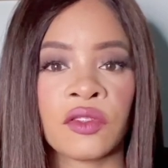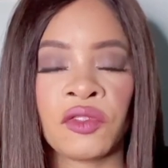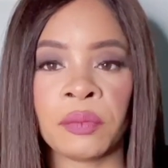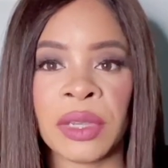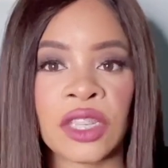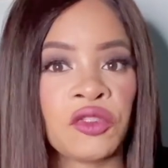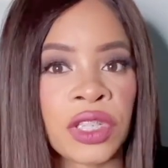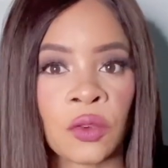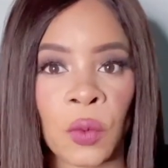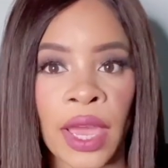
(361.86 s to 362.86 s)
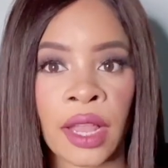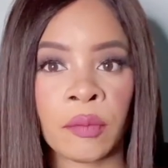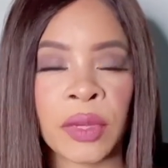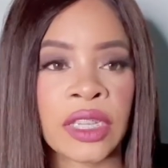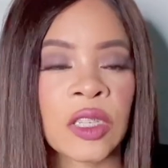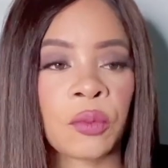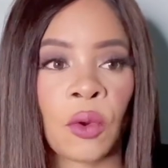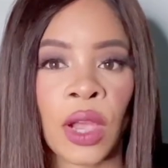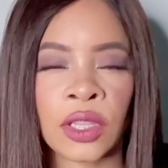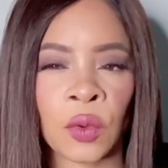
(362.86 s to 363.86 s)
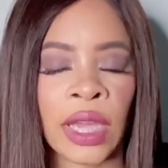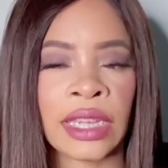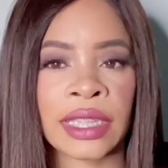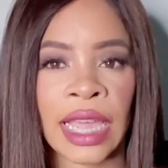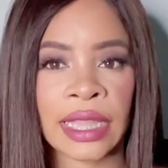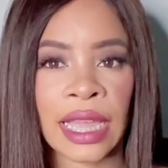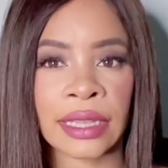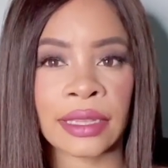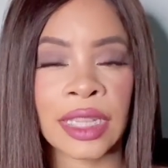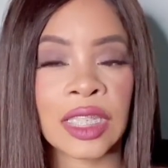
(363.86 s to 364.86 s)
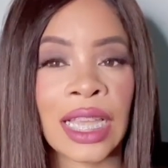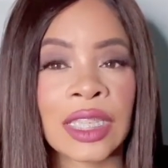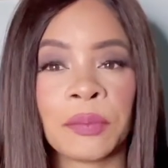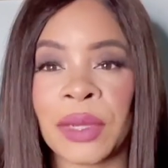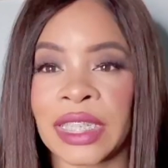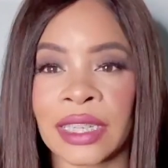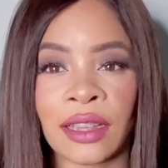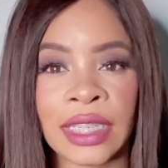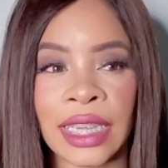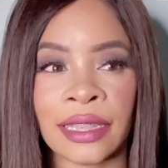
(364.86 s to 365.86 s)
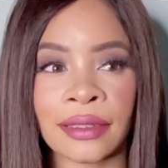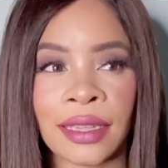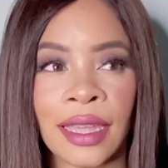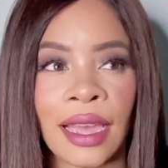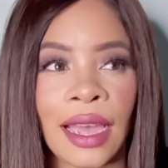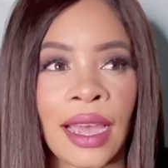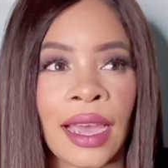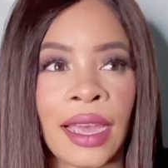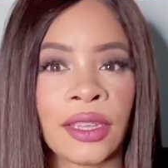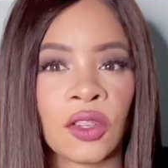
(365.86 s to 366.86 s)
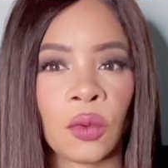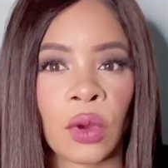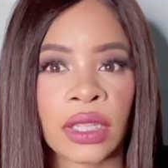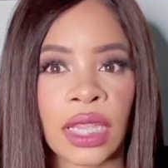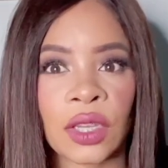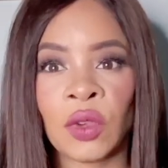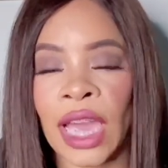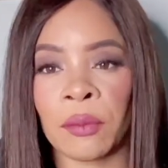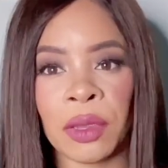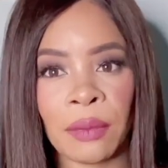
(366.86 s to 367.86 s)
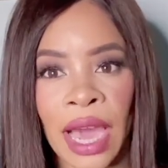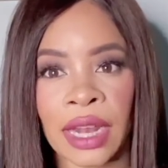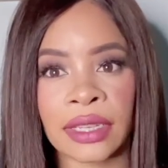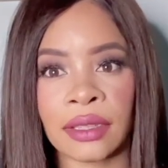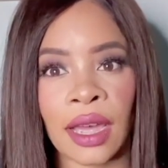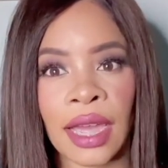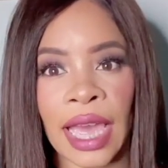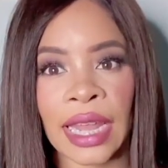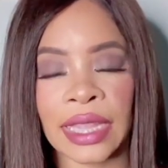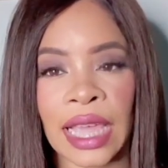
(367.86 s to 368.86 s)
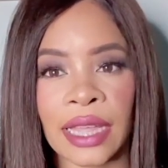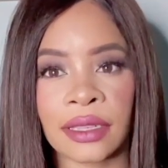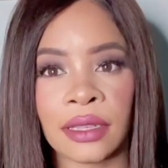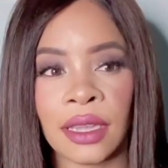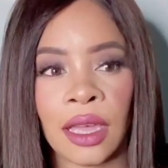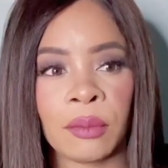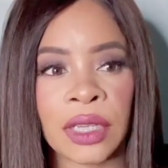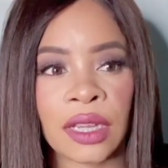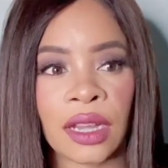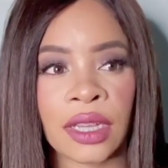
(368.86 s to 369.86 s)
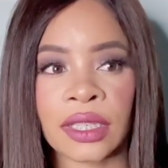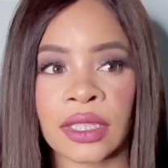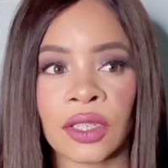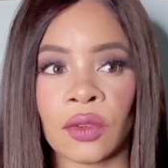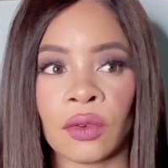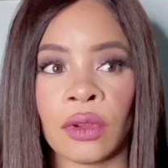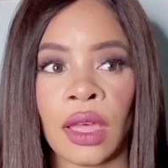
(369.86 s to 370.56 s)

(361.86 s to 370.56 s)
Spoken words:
being treated well, being spoiled, or anything like that. That's basically it. And you know what? You can't be mad at a guy like that, because you